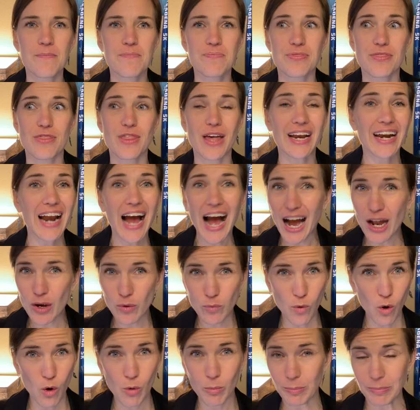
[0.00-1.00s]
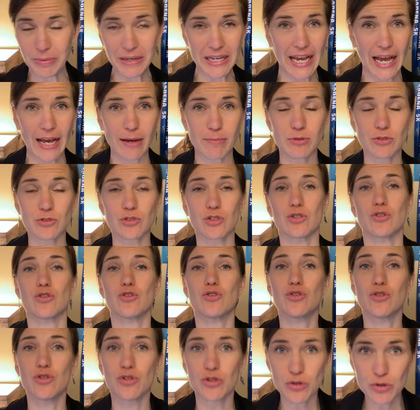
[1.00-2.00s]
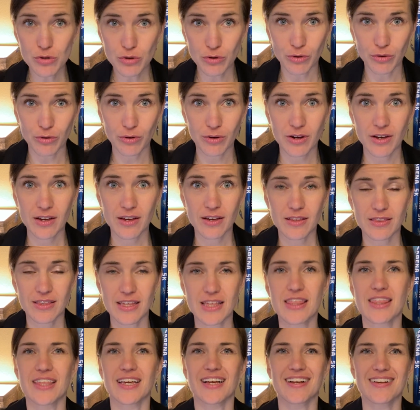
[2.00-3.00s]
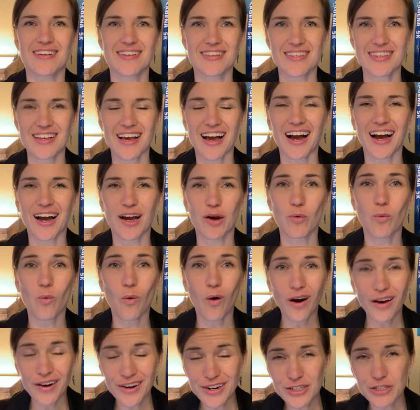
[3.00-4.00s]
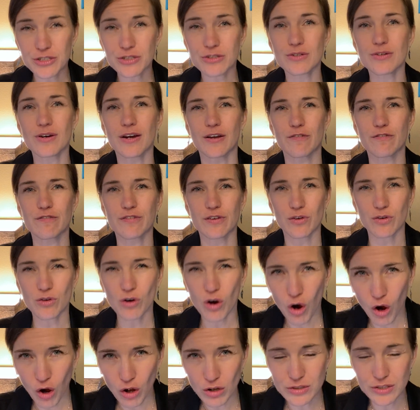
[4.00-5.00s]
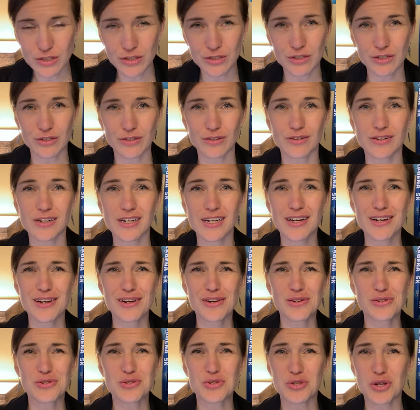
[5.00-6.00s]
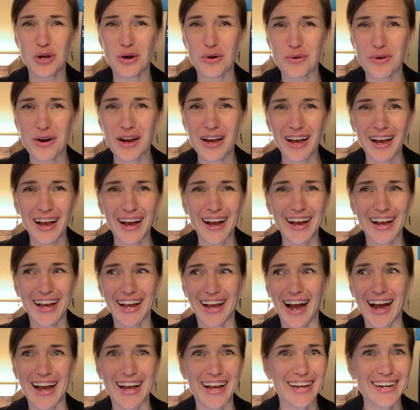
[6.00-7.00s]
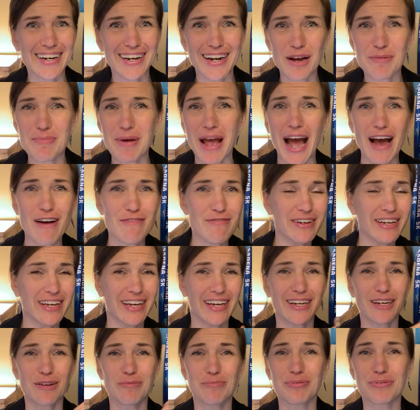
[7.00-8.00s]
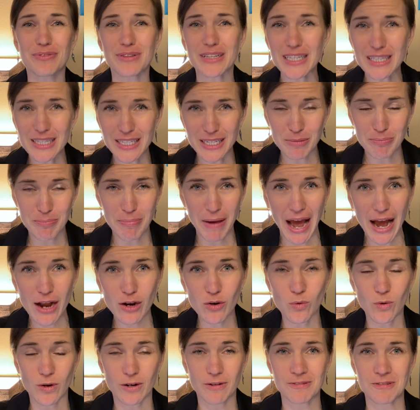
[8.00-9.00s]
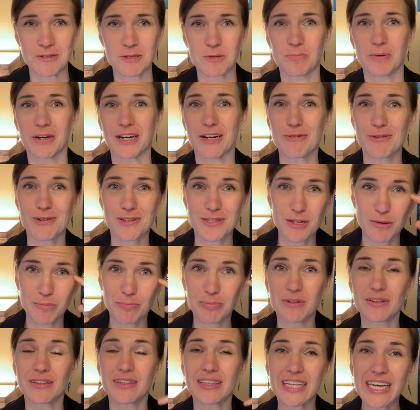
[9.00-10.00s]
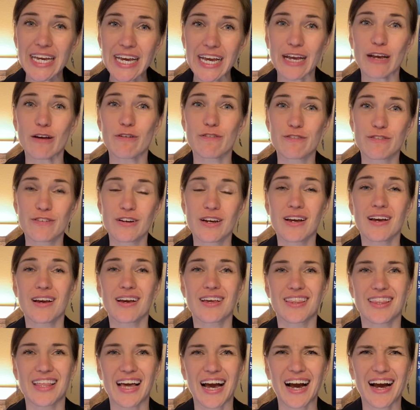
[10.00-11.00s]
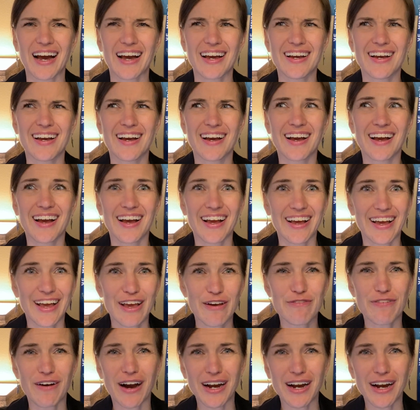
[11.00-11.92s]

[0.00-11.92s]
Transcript: then I won't be able to do the things I want to do and feel called to do. So I ended up having it completely backwards, but it was a belief that if